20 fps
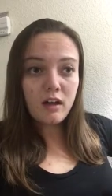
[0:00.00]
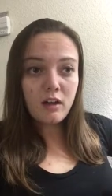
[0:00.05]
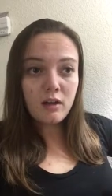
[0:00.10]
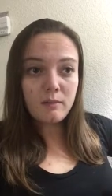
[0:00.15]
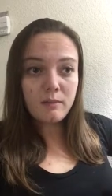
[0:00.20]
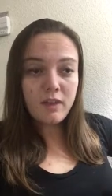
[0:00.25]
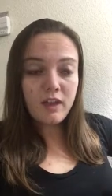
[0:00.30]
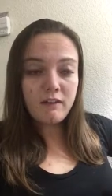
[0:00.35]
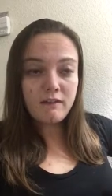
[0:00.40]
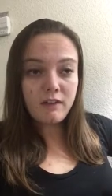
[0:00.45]

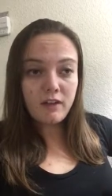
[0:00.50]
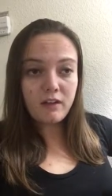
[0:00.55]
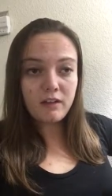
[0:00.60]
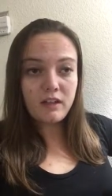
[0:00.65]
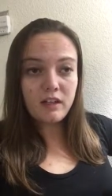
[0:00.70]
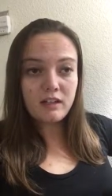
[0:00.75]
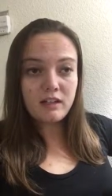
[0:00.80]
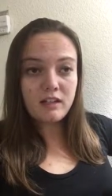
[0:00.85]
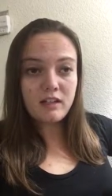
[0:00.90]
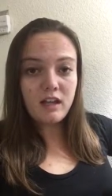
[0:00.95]
um, they
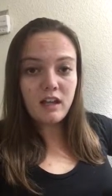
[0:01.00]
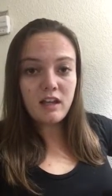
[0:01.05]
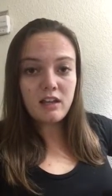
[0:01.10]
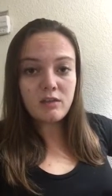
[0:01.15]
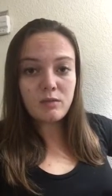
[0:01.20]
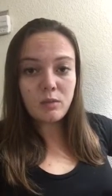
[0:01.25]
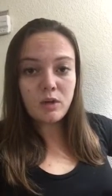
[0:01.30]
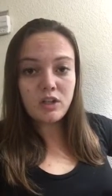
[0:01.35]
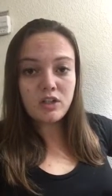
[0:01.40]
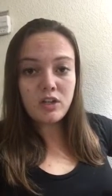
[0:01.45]
felt that
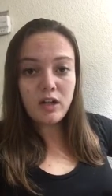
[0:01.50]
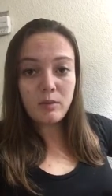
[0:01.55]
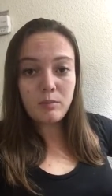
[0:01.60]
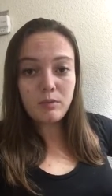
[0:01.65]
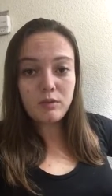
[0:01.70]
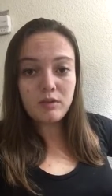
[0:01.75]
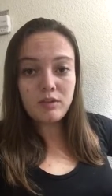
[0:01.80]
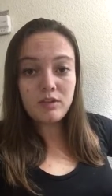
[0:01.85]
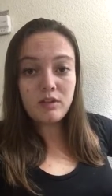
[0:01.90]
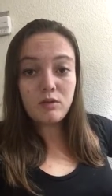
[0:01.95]
today's workshop
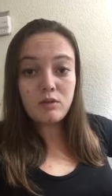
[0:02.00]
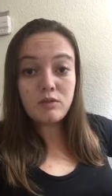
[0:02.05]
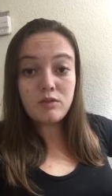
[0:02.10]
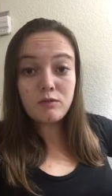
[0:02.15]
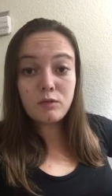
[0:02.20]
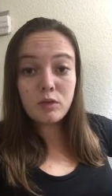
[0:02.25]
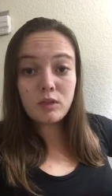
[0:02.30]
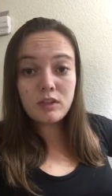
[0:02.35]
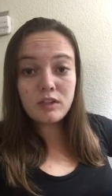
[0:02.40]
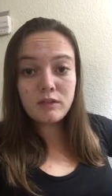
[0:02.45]
was
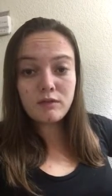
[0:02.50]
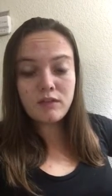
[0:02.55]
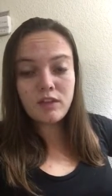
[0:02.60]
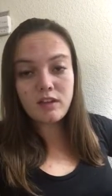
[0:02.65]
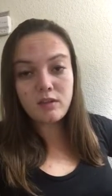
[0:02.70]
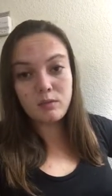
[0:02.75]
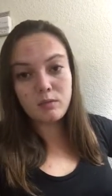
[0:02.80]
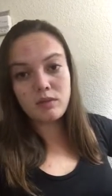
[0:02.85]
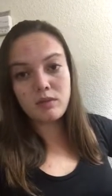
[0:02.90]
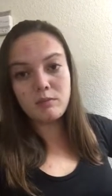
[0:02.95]
useful and if
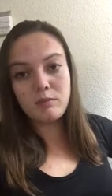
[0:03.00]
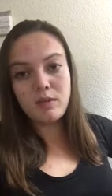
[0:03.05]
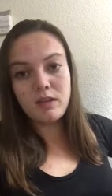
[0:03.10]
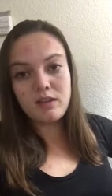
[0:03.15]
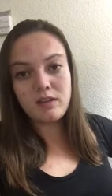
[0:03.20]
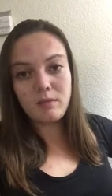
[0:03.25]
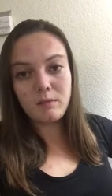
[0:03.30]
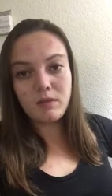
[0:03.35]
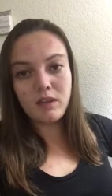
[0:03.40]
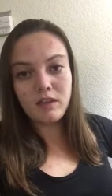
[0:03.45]
this would be
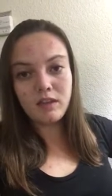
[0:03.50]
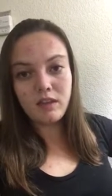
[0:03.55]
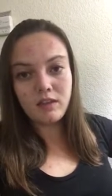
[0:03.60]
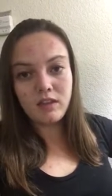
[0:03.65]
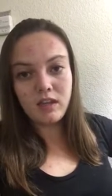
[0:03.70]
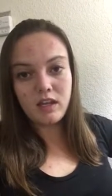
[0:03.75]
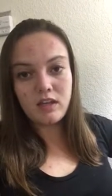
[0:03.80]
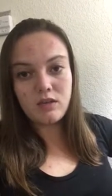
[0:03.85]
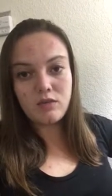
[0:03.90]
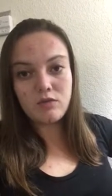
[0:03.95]
something that
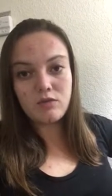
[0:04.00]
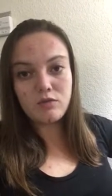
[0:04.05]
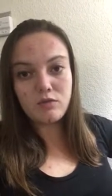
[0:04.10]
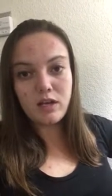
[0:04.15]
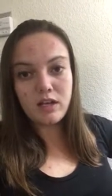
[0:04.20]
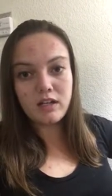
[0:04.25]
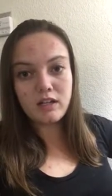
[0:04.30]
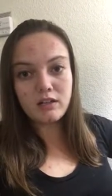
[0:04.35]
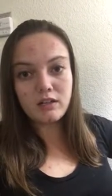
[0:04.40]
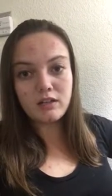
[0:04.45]
they used
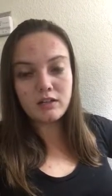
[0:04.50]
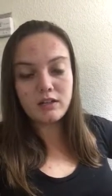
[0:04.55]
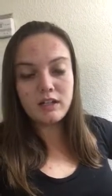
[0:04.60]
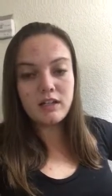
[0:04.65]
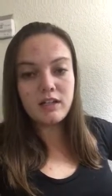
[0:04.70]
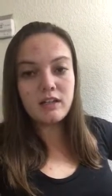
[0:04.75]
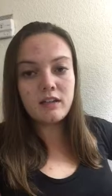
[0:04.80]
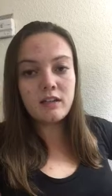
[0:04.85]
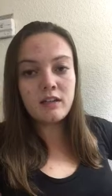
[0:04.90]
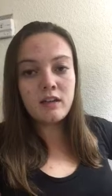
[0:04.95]

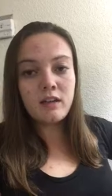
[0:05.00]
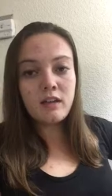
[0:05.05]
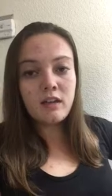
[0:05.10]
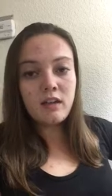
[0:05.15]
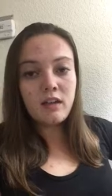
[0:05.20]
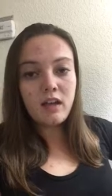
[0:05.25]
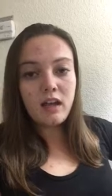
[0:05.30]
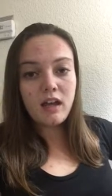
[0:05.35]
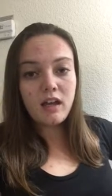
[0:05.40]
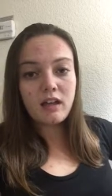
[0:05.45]
regularly.
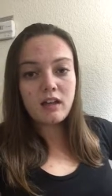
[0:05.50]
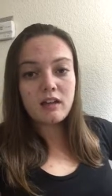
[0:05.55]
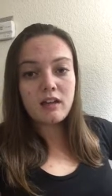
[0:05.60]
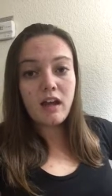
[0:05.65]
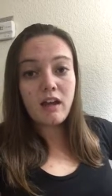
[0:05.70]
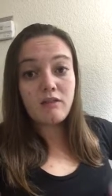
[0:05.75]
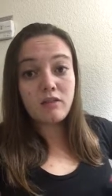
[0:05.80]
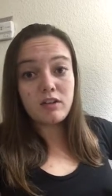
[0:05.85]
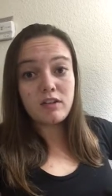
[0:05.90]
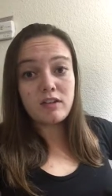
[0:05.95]
And
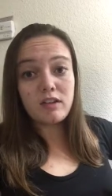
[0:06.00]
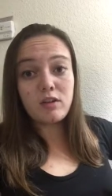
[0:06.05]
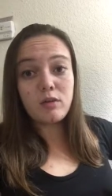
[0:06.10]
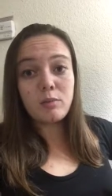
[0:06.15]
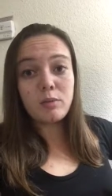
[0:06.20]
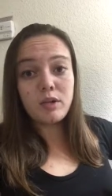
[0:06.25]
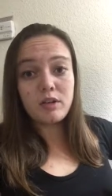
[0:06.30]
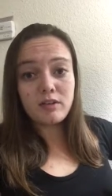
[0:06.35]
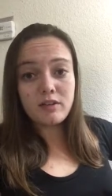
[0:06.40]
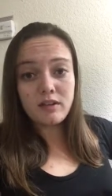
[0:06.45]
every single
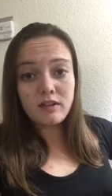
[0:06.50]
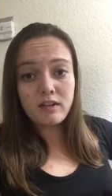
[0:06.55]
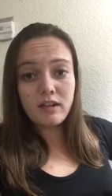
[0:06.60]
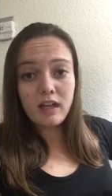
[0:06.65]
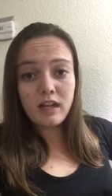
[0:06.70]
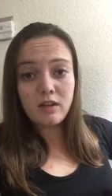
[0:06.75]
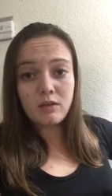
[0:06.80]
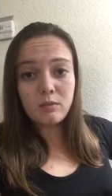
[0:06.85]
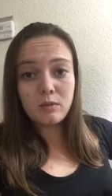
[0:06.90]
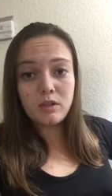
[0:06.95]
person's
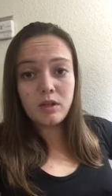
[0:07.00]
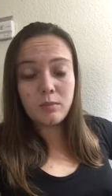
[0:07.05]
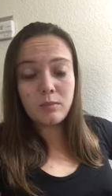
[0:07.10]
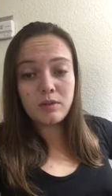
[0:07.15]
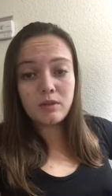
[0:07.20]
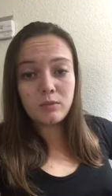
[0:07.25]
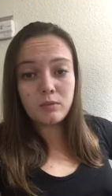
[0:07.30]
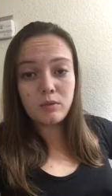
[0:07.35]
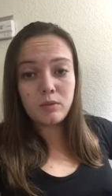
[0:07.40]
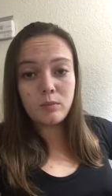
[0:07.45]
hand went up
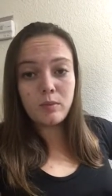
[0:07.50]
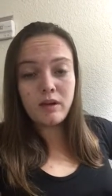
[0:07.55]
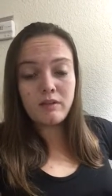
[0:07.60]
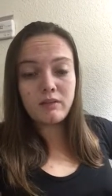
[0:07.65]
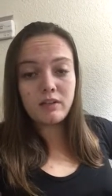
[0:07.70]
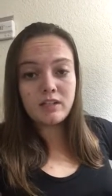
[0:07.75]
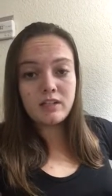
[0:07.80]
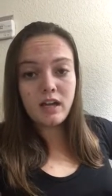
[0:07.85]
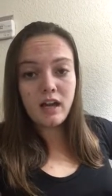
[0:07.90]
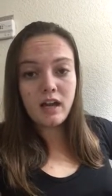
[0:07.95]
in the room
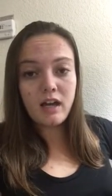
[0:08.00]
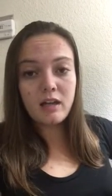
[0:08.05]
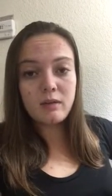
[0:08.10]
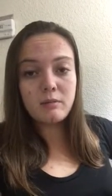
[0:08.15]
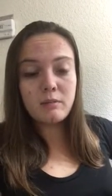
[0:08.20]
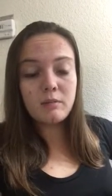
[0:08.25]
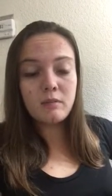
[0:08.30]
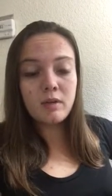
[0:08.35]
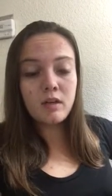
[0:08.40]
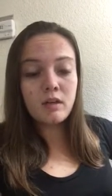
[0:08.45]
every
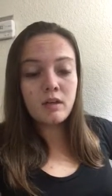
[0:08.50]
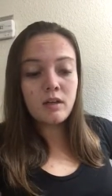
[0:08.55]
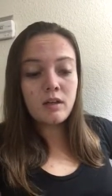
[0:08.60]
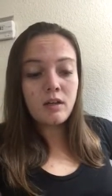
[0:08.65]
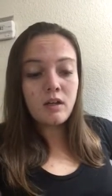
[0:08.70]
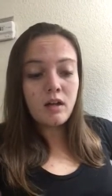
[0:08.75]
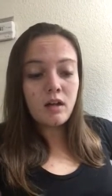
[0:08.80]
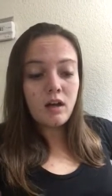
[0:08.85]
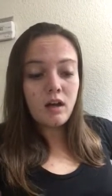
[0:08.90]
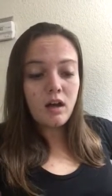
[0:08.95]
time.
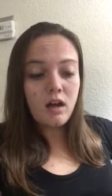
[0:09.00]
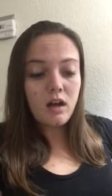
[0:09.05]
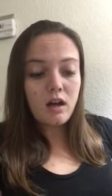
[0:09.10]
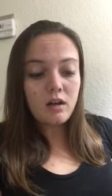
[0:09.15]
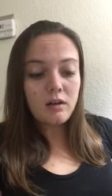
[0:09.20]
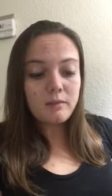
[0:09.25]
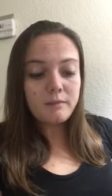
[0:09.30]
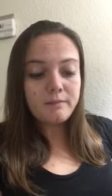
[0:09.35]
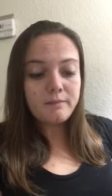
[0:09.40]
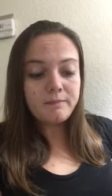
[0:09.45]

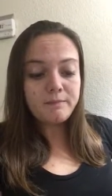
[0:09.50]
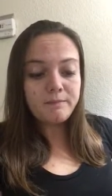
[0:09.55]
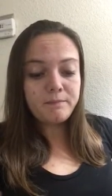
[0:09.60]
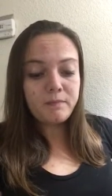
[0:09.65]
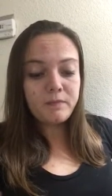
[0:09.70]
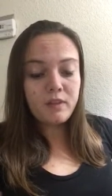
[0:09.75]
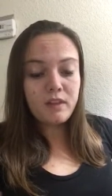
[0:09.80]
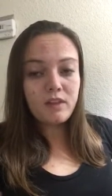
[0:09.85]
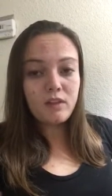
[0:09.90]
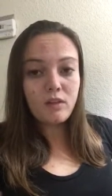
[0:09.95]
Um,
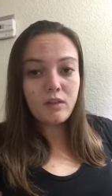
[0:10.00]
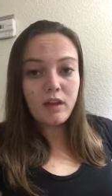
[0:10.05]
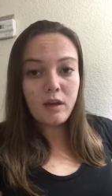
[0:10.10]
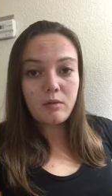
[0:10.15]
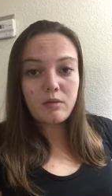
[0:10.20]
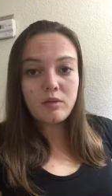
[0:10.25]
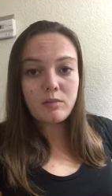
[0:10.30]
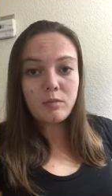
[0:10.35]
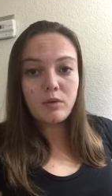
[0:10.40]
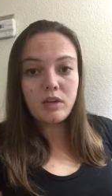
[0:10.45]
so
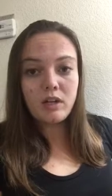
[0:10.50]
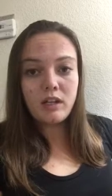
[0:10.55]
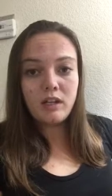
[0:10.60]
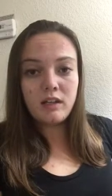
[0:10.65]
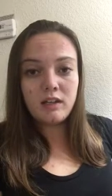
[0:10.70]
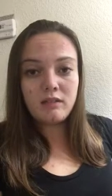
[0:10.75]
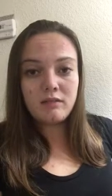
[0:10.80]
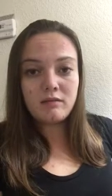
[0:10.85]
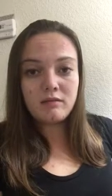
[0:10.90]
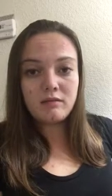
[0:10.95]
that was
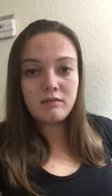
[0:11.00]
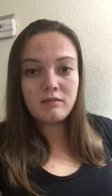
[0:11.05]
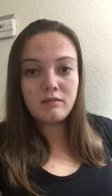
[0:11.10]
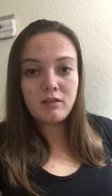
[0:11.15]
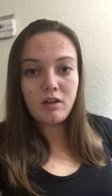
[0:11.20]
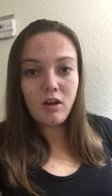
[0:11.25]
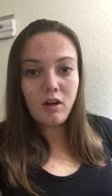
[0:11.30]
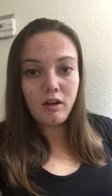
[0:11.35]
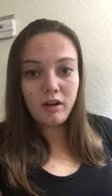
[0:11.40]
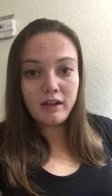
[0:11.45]
pretty
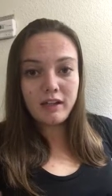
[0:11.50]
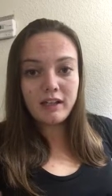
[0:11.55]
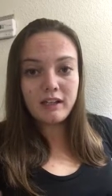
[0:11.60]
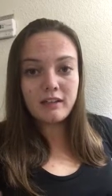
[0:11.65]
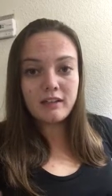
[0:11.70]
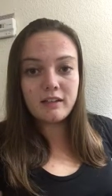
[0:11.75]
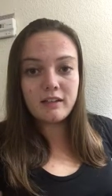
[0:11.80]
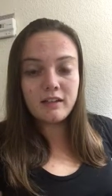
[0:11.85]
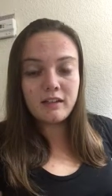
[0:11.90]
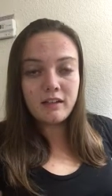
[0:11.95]

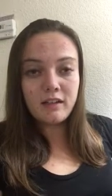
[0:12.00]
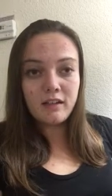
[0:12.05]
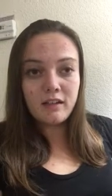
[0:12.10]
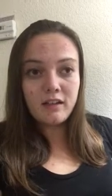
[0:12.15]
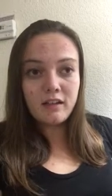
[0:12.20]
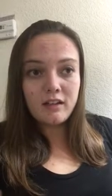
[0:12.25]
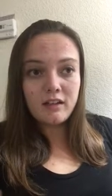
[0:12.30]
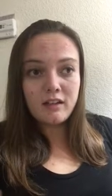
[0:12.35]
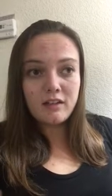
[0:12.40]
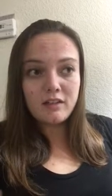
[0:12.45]
awing
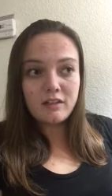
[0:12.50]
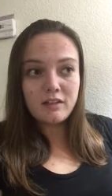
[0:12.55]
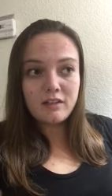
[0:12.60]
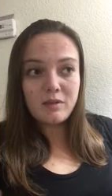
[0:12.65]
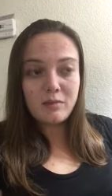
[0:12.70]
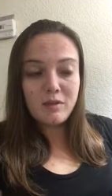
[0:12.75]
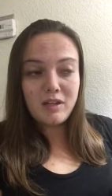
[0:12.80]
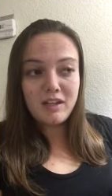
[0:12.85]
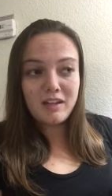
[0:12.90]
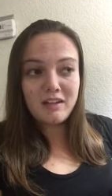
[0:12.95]

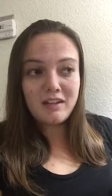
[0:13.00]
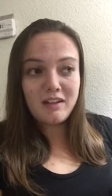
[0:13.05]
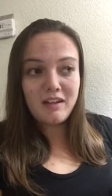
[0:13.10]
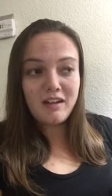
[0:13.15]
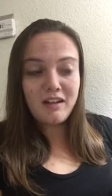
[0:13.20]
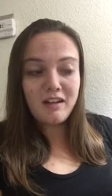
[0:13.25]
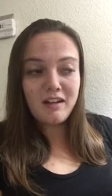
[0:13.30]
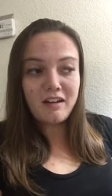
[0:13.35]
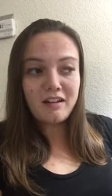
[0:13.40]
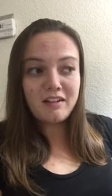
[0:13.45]
to me.
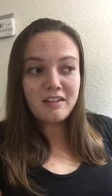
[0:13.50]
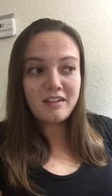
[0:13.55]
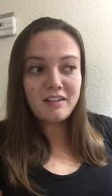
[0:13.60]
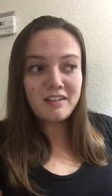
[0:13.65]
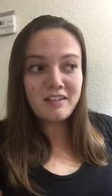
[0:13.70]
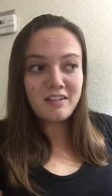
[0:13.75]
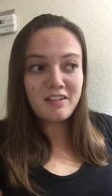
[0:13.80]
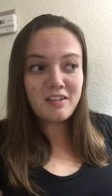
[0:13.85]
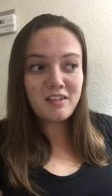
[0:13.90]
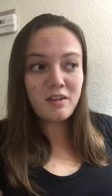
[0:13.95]
Uh,
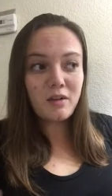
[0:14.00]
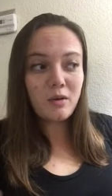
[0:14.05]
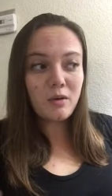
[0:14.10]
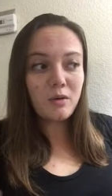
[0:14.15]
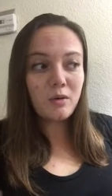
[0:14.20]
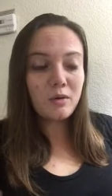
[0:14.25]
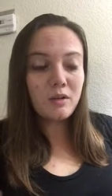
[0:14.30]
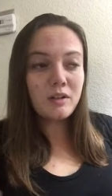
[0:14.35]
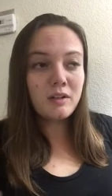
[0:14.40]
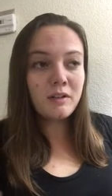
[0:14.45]

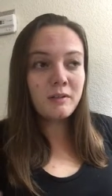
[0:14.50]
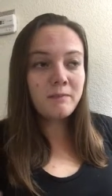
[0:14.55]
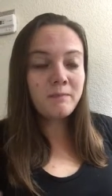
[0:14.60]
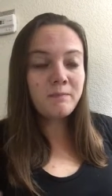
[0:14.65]
so,